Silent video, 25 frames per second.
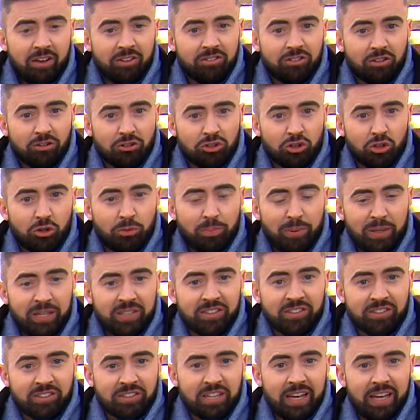So do
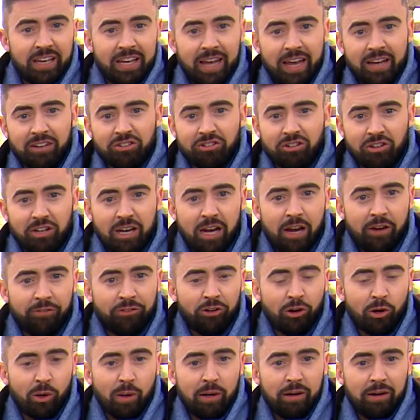please take extra care
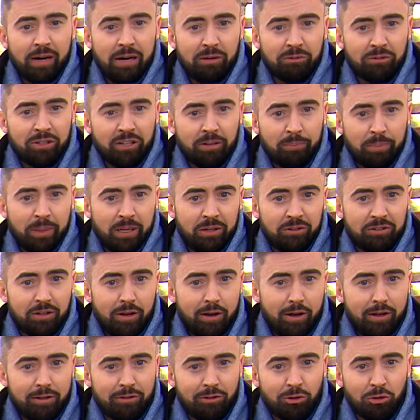if you are out and about
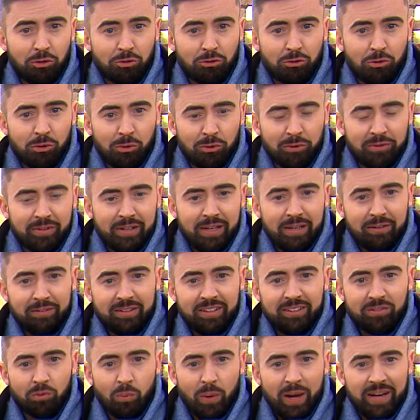on those roads now
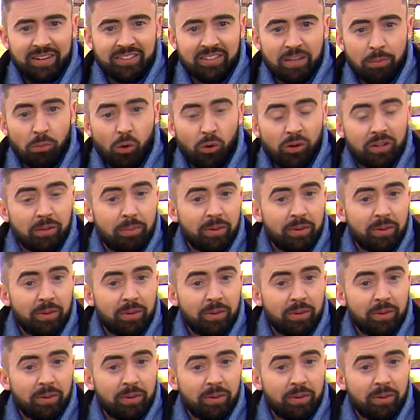this Wednesday morning.